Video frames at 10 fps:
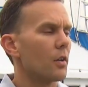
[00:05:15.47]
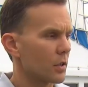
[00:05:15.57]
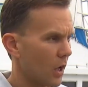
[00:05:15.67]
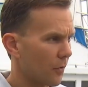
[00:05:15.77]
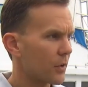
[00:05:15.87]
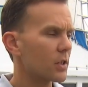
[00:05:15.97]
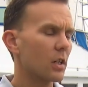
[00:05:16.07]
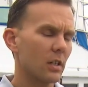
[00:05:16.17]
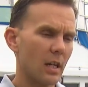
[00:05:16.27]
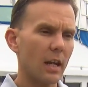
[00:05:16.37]
Shellfish,
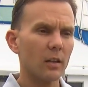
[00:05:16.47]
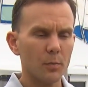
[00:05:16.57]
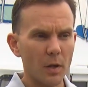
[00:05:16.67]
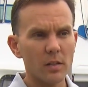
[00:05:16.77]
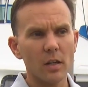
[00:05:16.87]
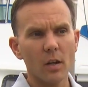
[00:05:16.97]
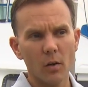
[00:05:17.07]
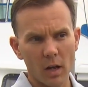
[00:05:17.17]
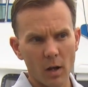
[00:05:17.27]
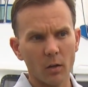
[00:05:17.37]
it depends
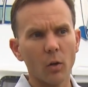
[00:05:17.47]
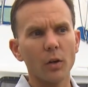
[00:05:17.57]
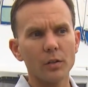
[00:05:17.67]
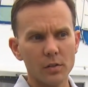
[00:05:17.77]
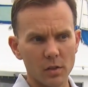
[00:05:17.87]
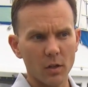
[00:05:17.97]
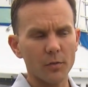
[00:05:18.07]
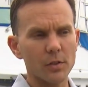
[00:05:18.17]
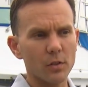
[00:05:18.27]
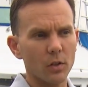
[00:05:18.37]
how large the
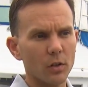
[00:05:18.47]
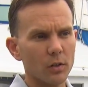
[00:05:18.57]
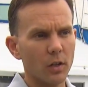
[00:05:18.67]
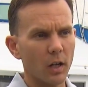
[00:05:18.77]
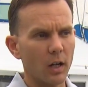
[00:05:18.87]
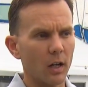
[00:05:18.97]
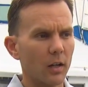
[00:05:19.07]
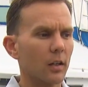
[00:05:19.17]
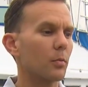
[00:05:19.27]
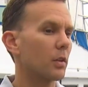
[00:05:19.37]
shellfish are.
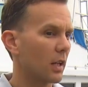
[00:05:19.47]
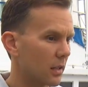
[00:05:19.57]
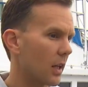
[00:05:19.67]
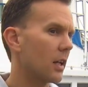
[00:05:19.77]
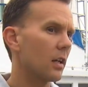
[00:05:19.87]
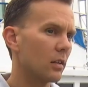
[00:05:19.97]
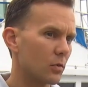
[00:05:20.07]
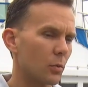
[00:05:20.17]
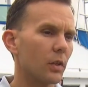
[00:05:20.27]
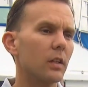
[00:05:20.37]
It can take days,
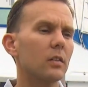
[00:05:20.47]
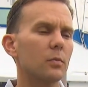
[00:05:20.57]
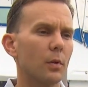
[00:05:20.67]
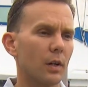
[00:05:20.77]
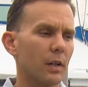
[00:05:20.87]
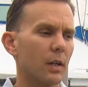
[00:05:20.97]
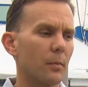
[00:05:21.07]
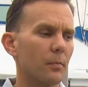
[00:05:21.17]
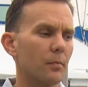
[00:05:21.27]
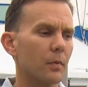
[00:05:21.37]
weeks, but
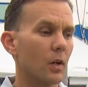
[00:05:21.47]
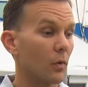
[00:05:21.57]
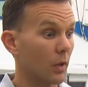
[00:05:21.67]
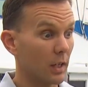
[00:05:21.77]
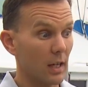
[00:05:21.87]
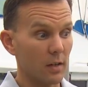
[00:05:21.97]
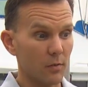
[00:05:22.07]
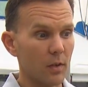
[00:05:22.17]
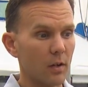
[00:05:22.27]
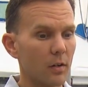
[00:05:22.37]
again, if
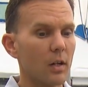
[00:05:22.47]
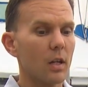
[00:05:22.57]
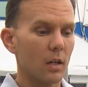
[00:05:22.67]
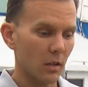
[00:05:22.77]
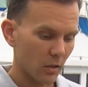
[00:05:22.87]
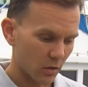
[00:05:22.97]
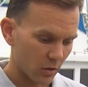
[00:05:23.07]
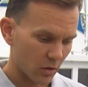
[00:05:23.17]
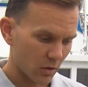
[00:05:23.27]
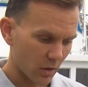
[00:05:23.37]
they're
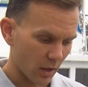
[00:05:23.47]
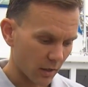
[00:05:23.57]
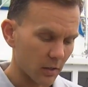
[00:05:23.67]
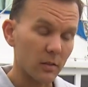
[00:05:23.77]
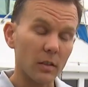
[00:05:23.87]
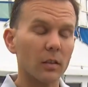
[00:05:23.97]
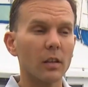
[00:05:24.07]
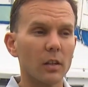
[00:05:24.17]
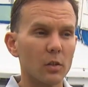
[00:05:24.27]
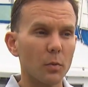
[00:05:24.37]

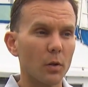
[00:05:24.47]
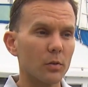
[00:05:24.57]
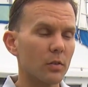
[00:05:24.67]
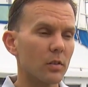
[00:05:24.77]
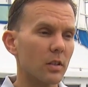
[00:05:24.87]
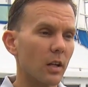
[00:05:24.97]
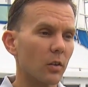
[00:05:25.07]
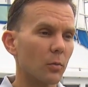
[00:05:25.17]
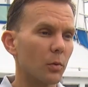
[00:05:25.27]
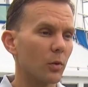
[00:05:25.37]
consistently exposed to this
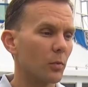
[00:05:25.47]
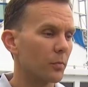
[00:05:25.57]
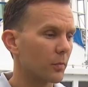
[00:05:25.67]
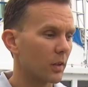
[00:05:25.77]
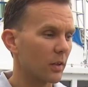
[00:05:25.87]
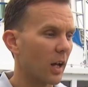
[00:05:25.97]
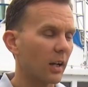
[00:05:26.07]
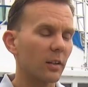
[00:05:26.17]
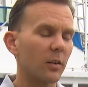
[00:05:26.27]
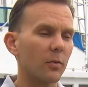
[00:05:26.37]
algal bloom, they're
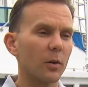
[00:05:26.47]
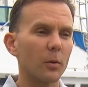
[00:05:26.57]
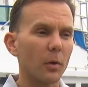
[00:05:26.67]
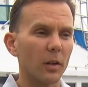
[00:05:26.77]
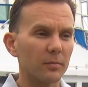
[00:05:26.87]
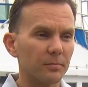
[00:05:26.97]
not going to fare well.